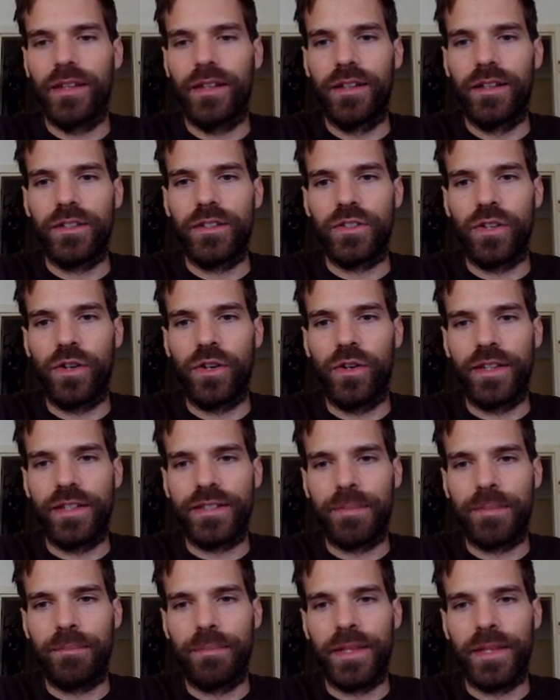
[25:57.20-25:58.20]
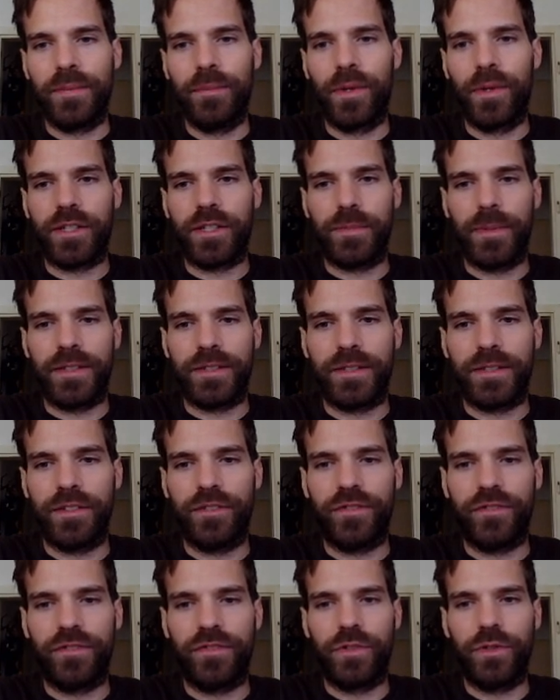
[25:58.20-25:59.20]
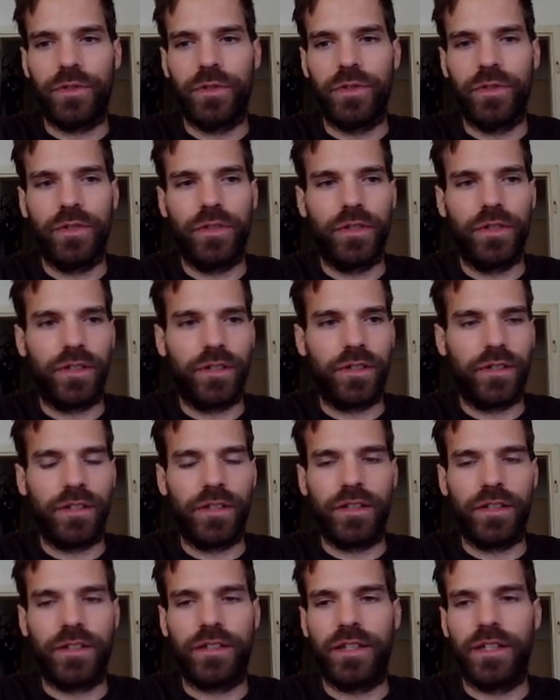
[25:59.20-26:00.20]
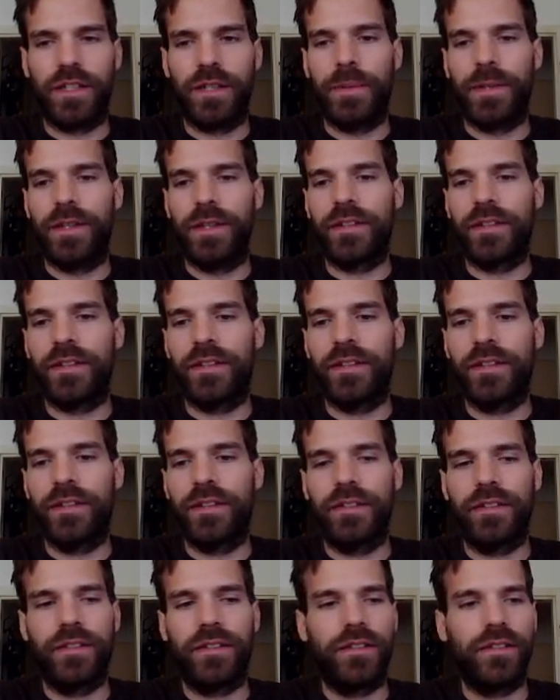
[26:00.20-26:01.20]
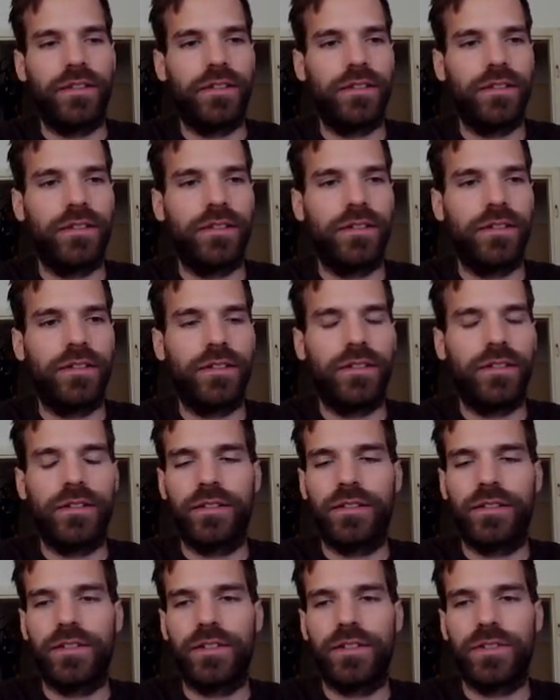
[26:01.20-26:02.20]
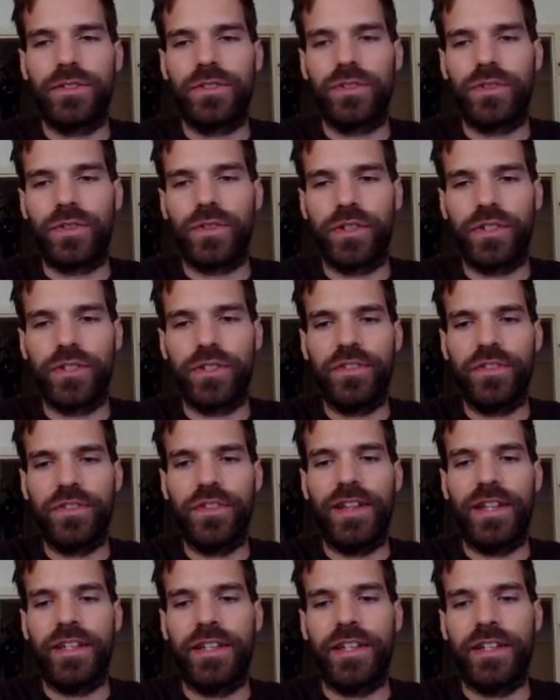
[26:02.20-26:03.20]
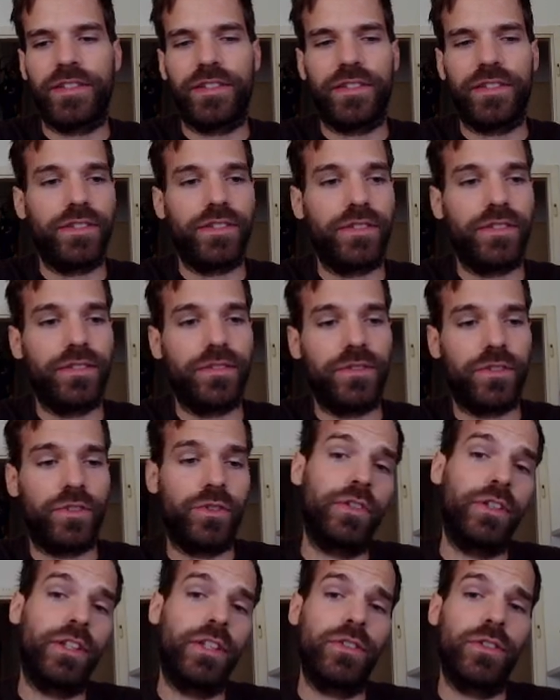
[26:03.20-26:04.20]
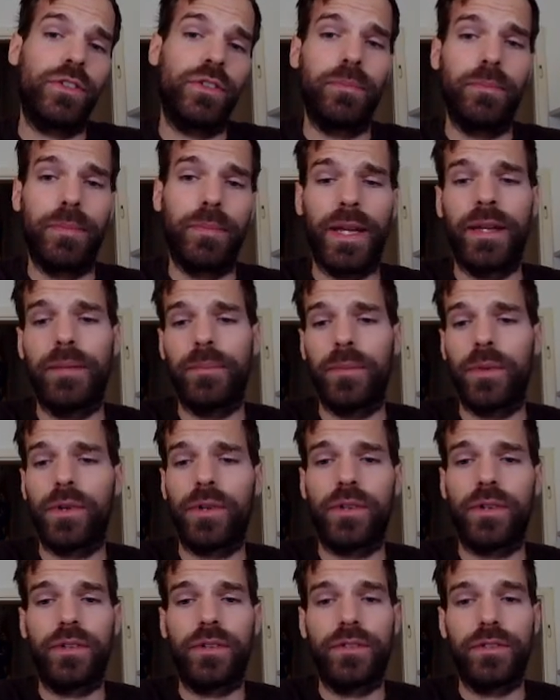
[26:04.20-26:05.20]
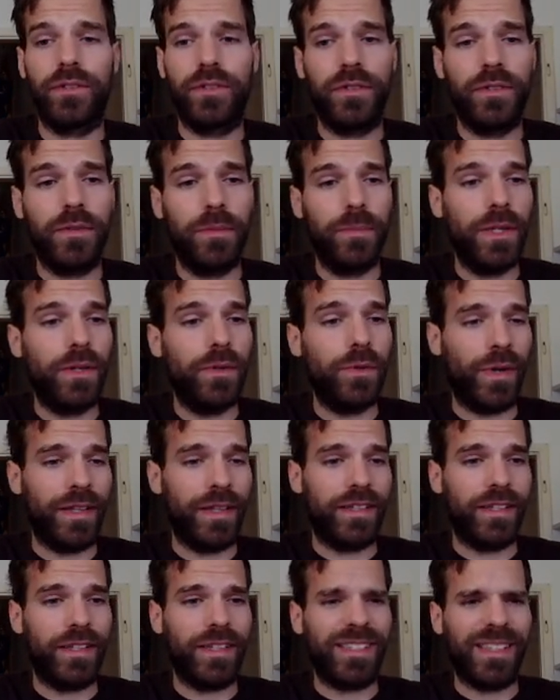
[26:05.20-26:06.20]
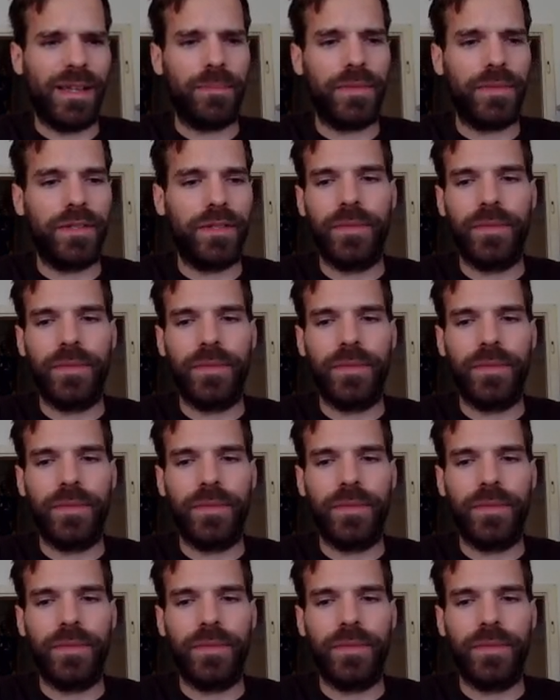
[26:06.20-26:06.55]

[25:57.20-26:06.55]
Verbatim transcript: So it's a bit more expensive to keep it in the storage validators. So you need to pay more to be rent exempt.